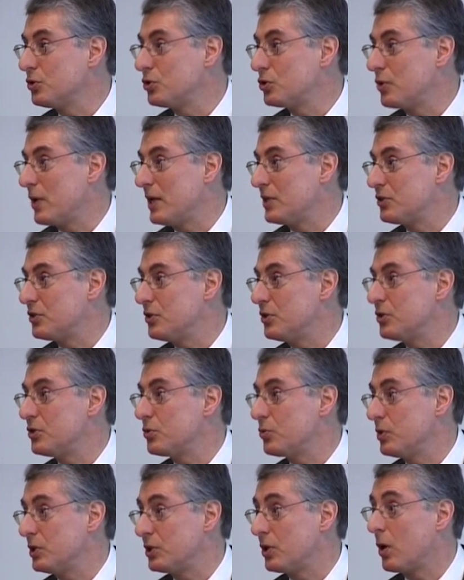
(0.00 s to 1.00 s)

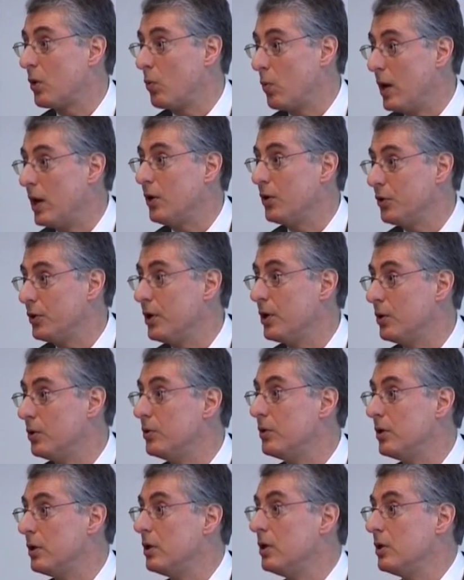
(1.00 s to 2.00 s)
stressors, which are well
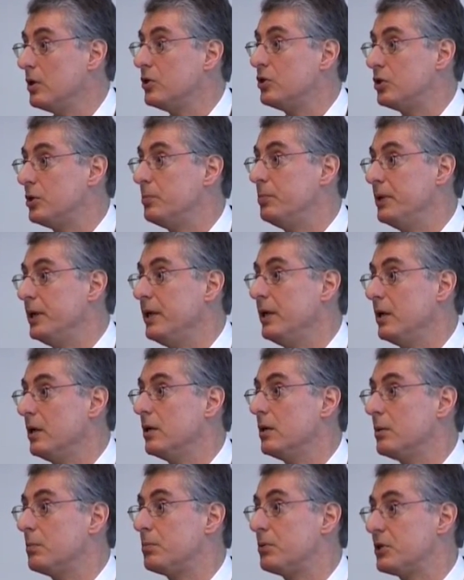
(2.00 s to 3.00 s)
known to be
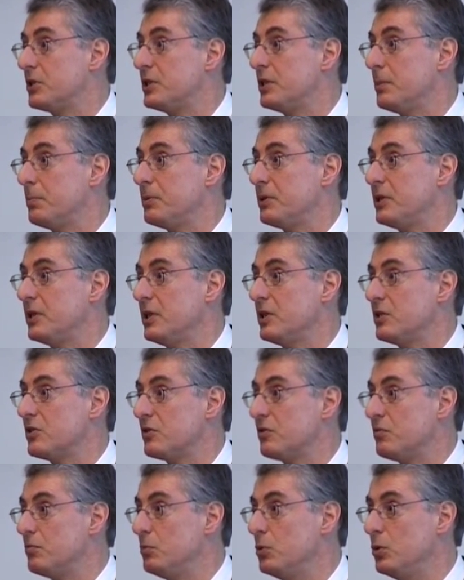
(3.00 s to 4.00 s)

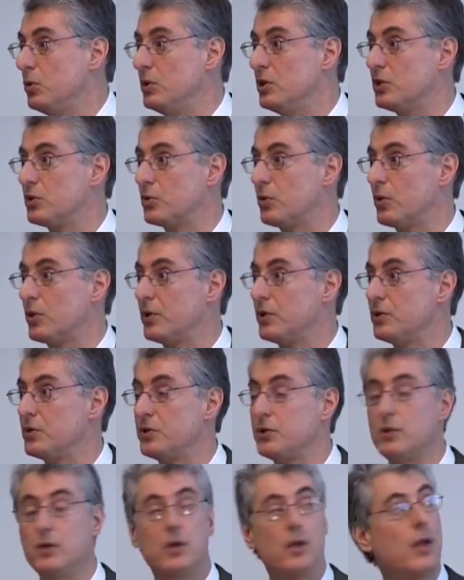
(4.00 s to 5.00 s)
precipitants of mood
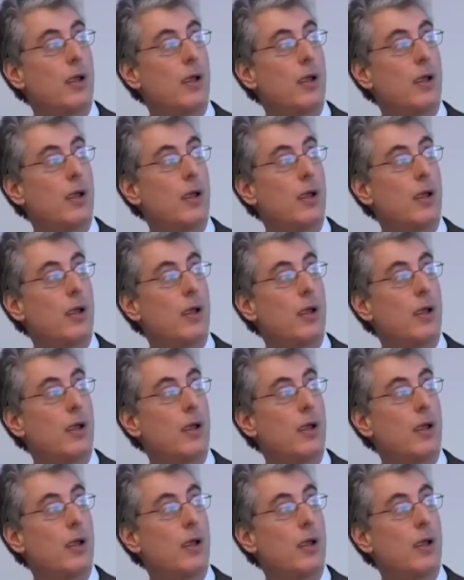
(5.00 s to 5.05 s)
disorders.